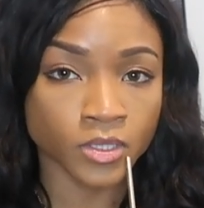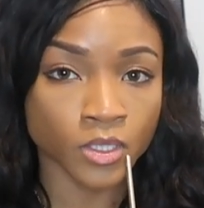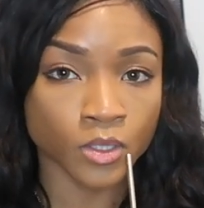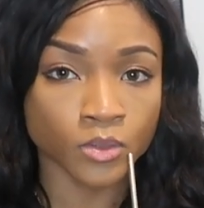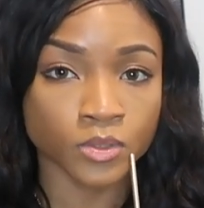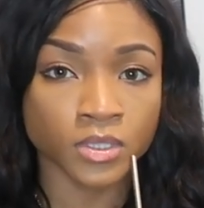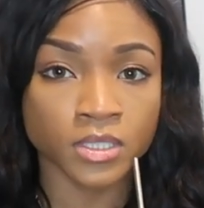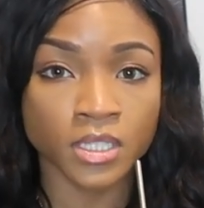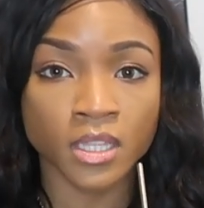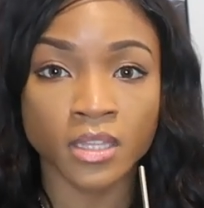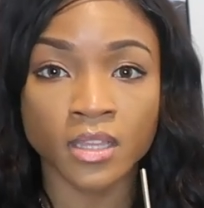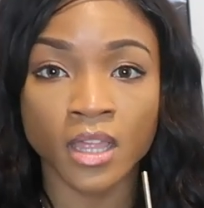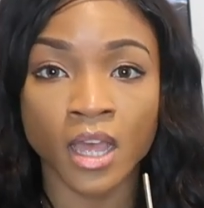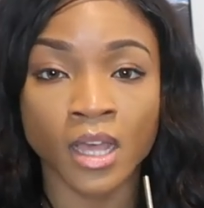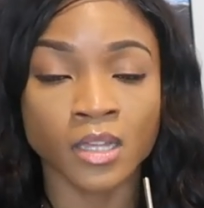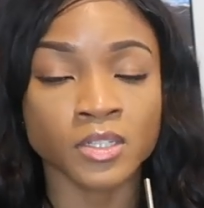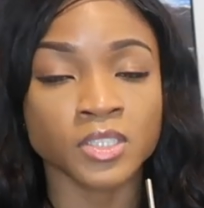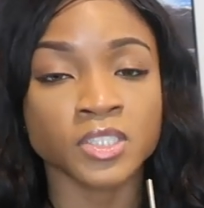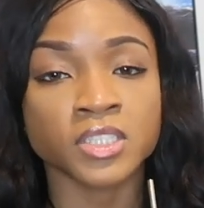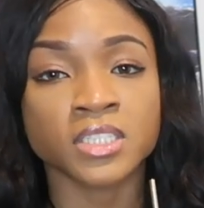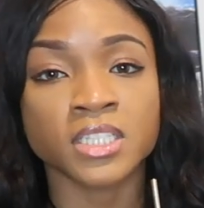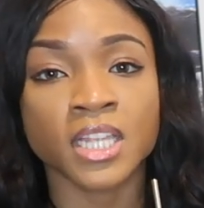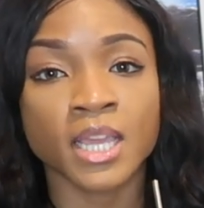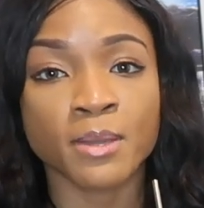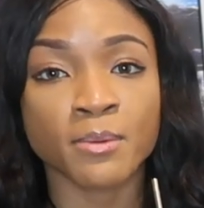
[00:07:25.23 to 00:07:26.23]
So I'll
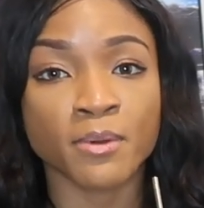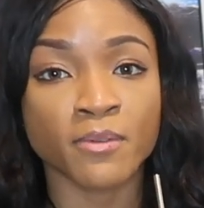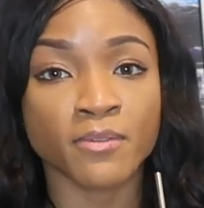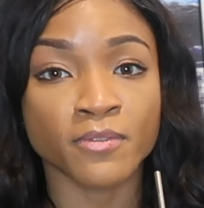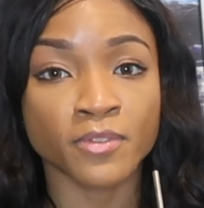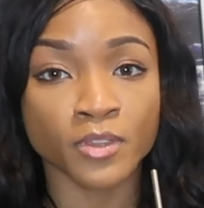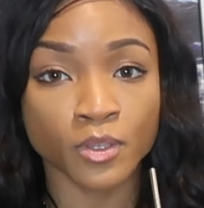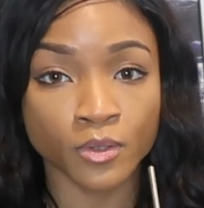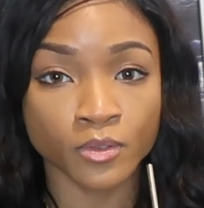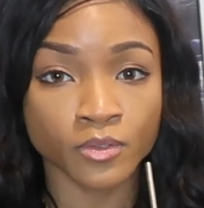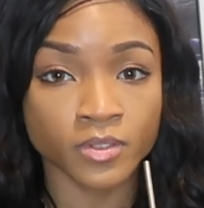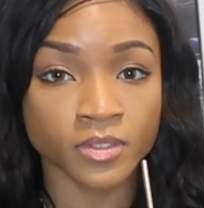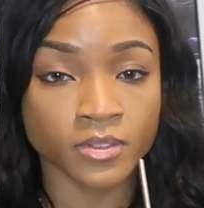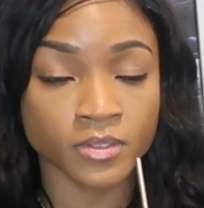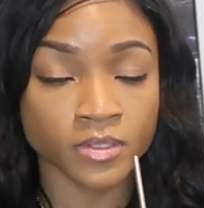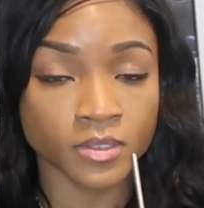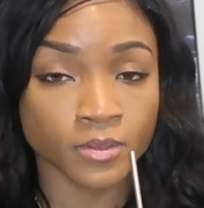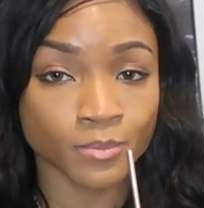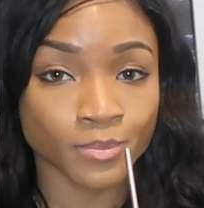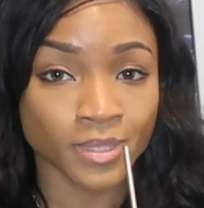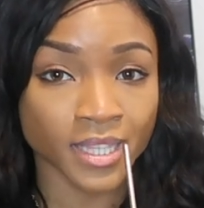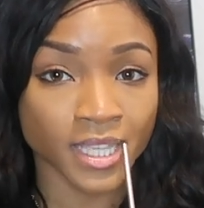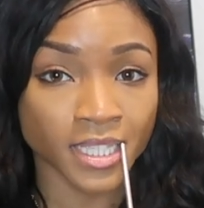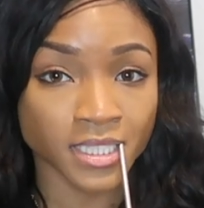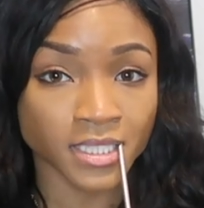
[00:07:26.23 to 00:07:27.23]
just name a few
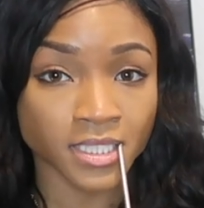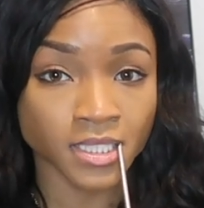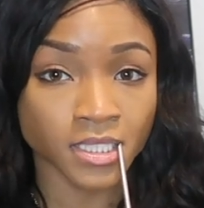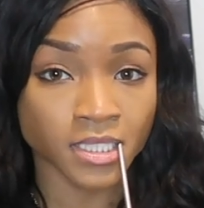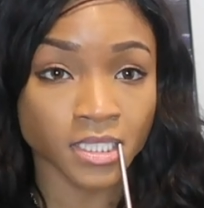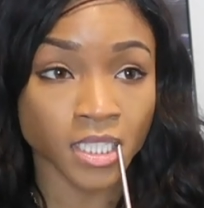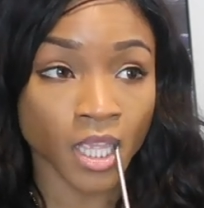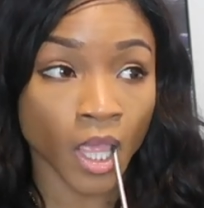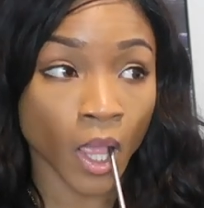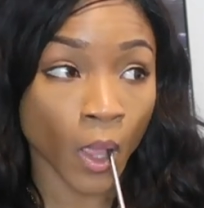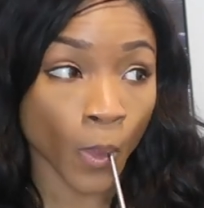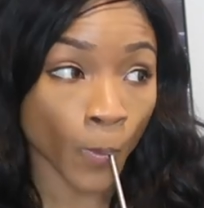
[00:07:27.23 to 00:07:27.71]
places.